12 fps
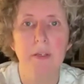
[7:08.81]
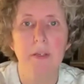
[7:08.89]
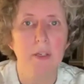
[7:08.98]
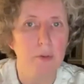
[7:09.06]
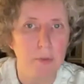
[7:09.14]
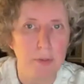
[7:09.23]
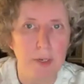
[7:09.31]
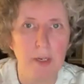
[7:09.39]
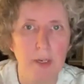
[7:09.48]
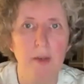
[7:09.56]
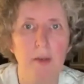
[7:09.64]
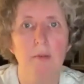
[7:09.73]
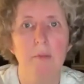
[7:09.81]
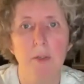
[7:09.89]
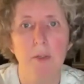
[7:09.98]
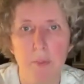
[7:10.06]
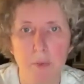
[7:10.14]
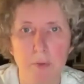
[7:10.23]
including
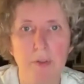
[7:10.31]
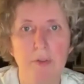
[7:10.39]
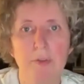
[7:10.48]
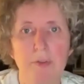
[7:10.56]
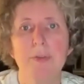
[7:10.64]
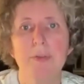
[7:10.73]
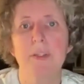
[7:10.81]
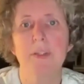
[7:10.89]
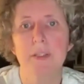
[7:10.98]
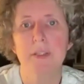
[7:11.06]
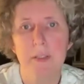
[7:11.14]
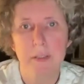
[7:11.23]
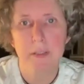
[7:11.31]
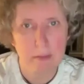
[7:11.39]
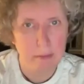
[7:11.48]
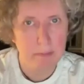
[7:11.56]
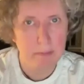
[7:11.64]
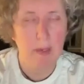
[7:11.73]
multiple
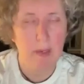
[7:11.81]
sclerosis.